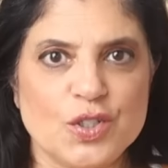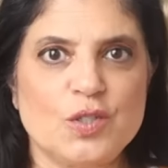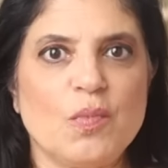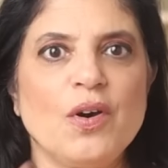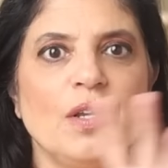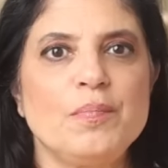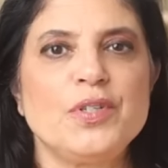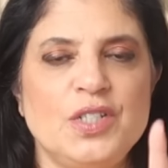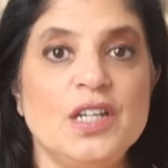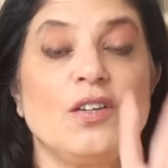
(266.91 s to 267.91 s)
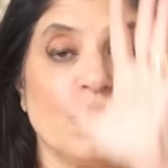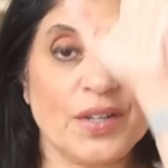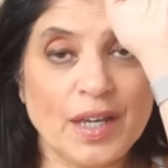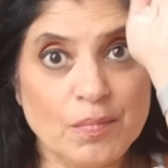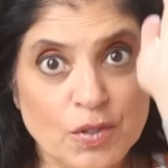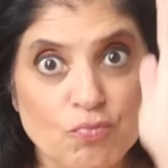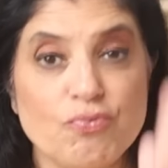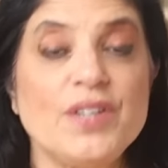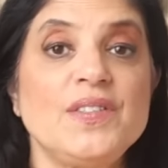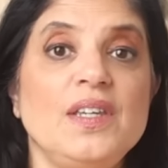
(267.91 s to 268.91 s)
smart in particular can be
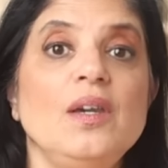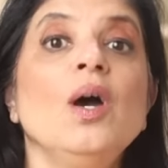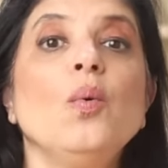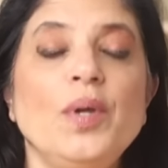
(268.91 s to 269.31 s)
risky